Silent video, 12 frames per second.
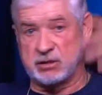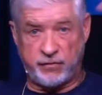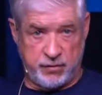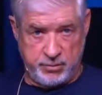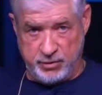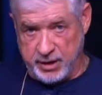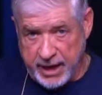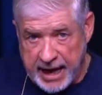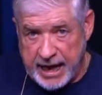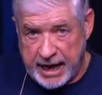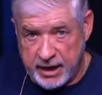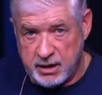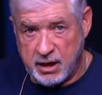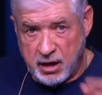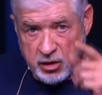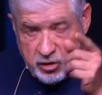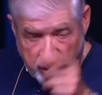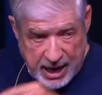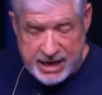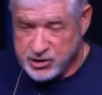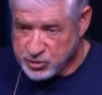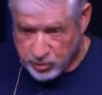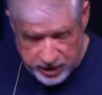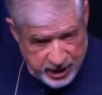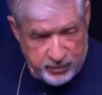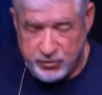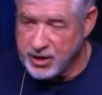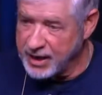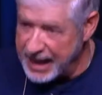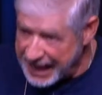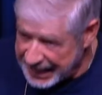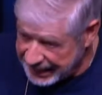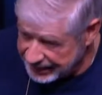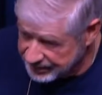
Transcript: from the dead, Christ will give you light.